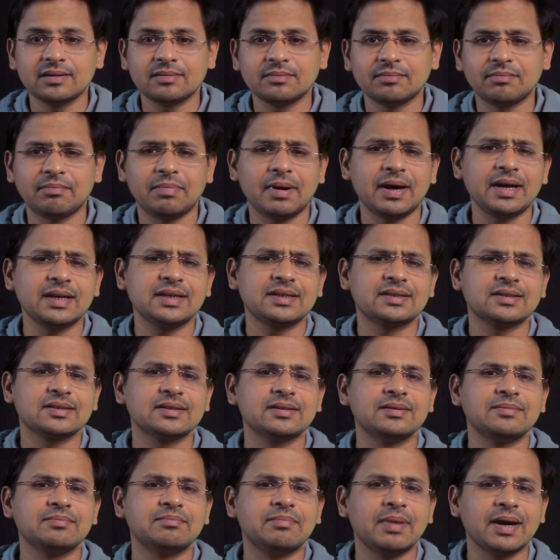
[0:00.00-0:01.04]
but
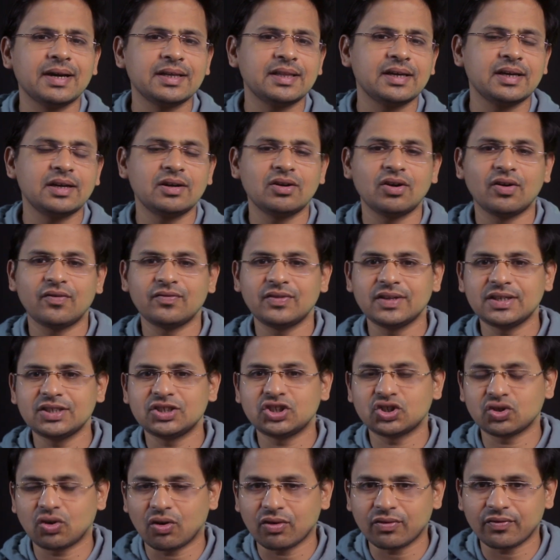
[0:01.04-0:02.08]
by the end of this
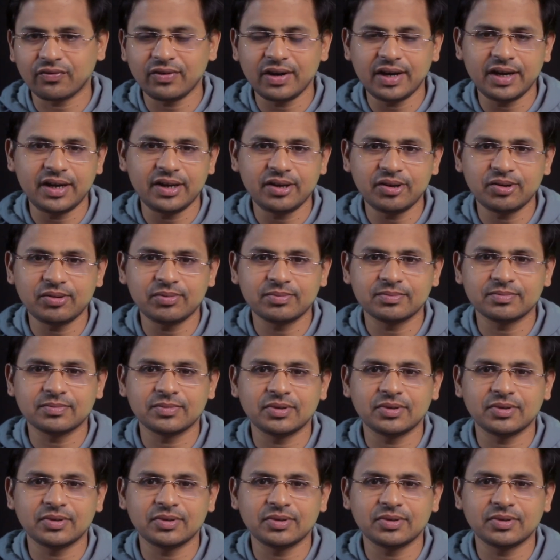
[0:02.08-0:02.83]
short video,